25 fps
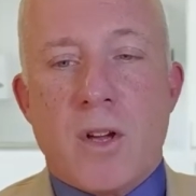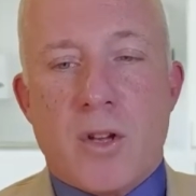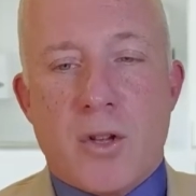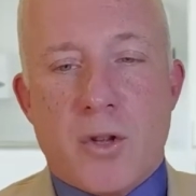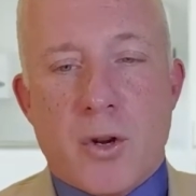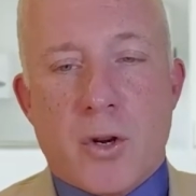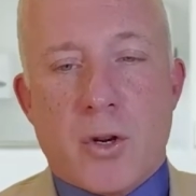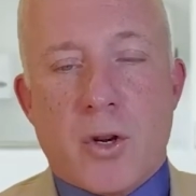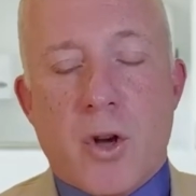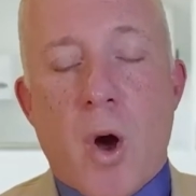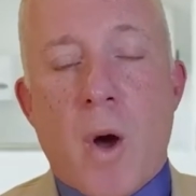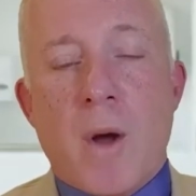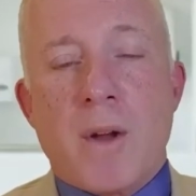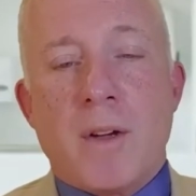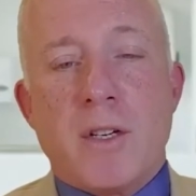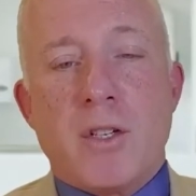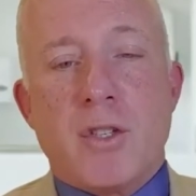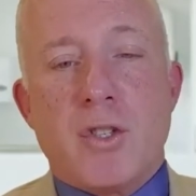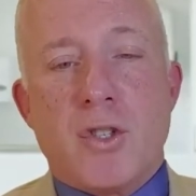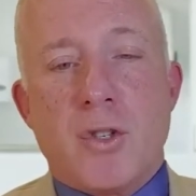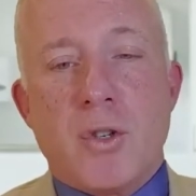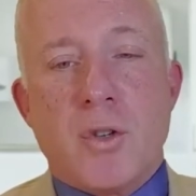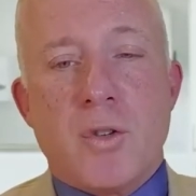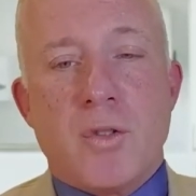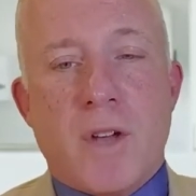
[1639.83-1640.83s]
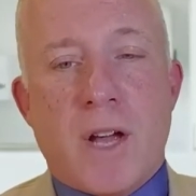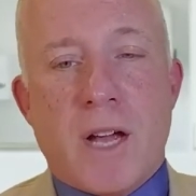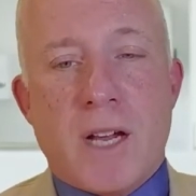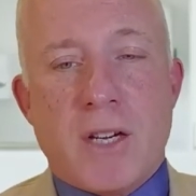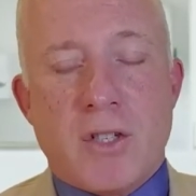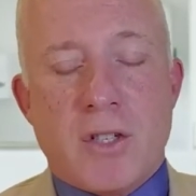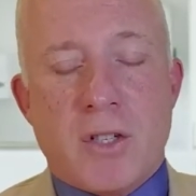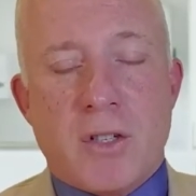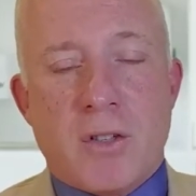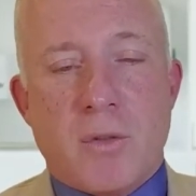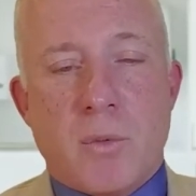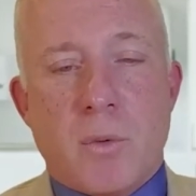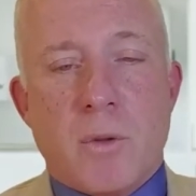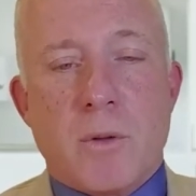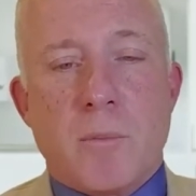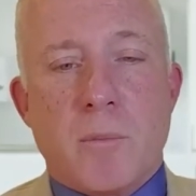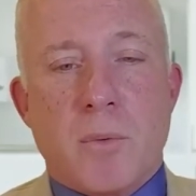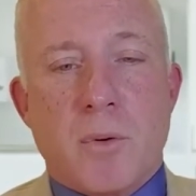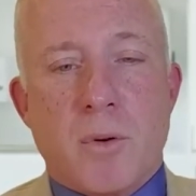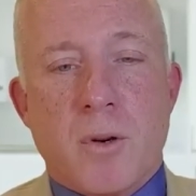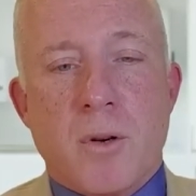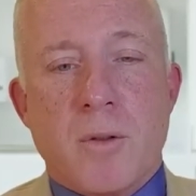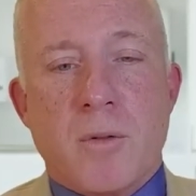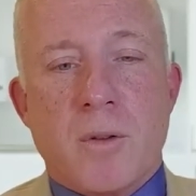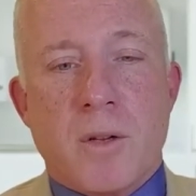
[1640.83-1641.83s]
you're going to choose agents with
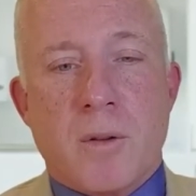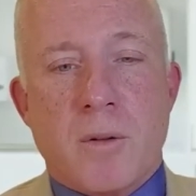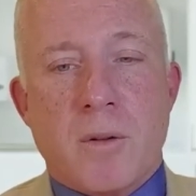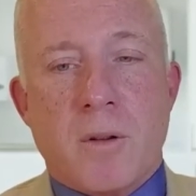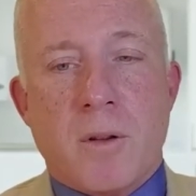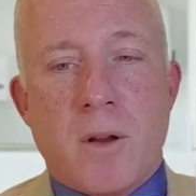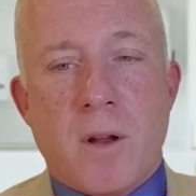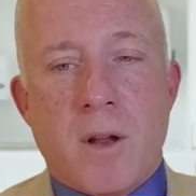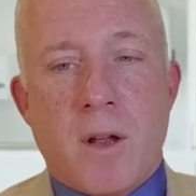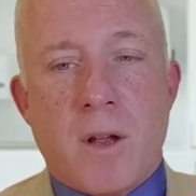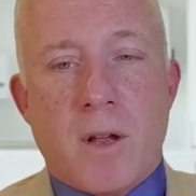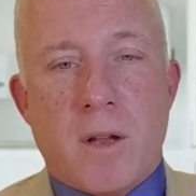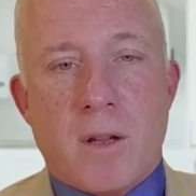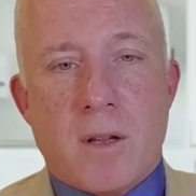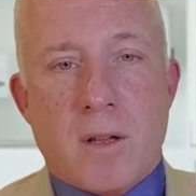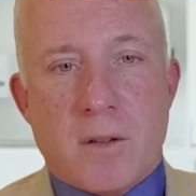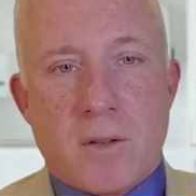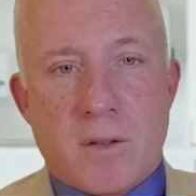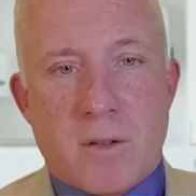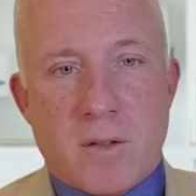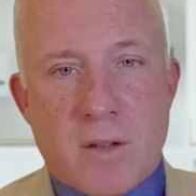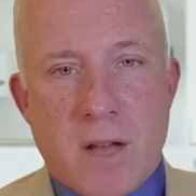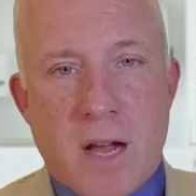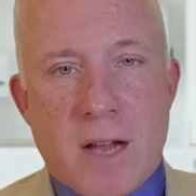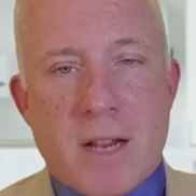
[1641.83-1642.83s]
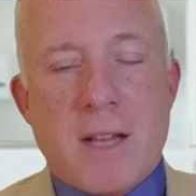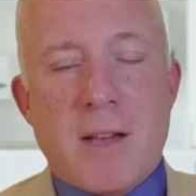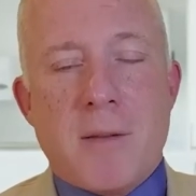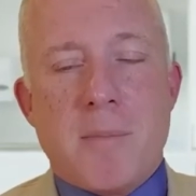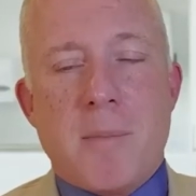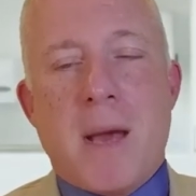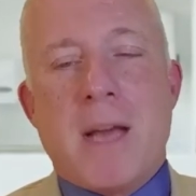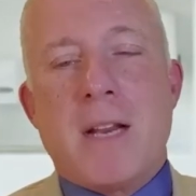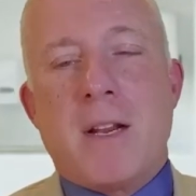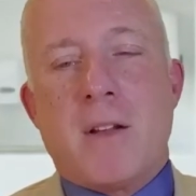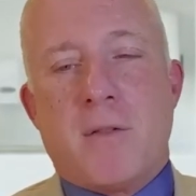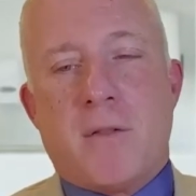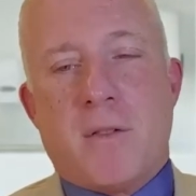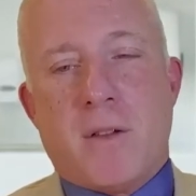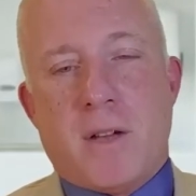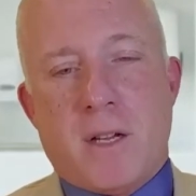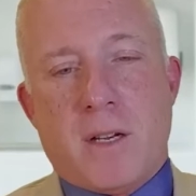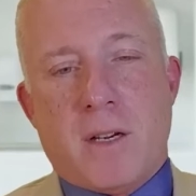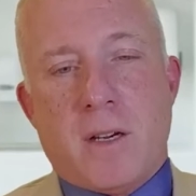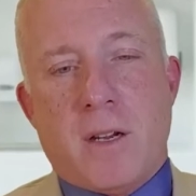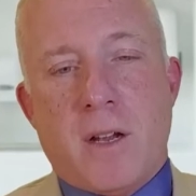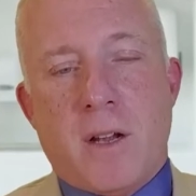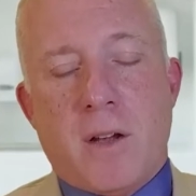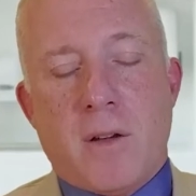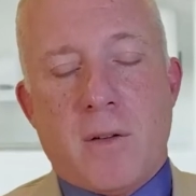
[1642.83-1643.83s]
proven study
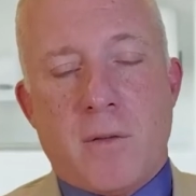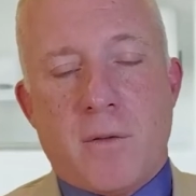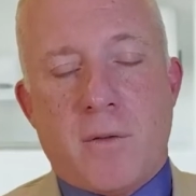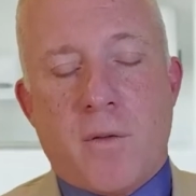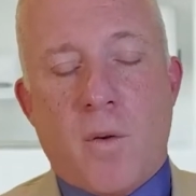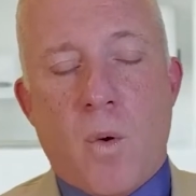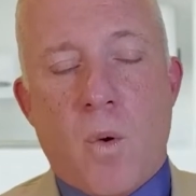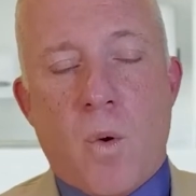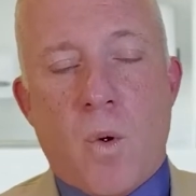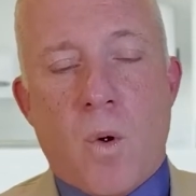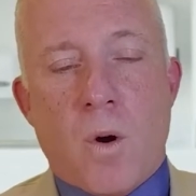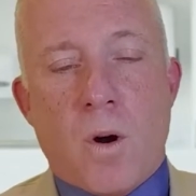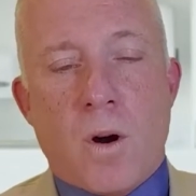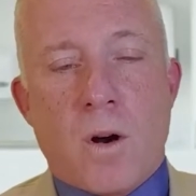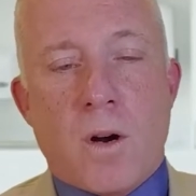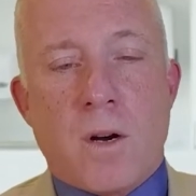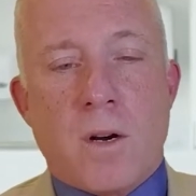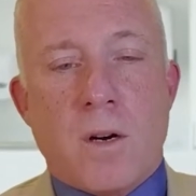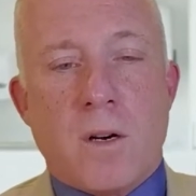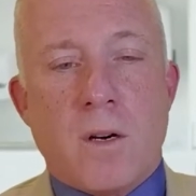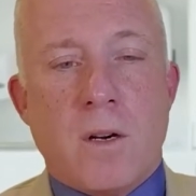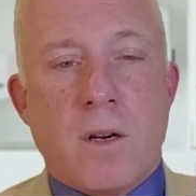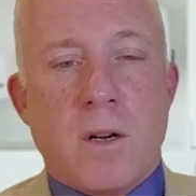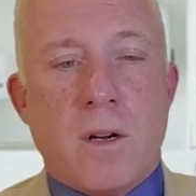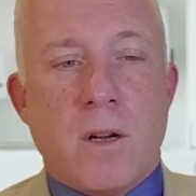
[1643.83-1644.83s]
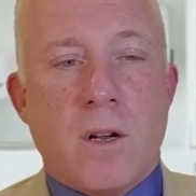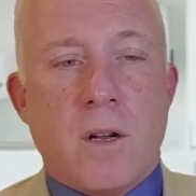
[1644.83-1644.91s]
benefit for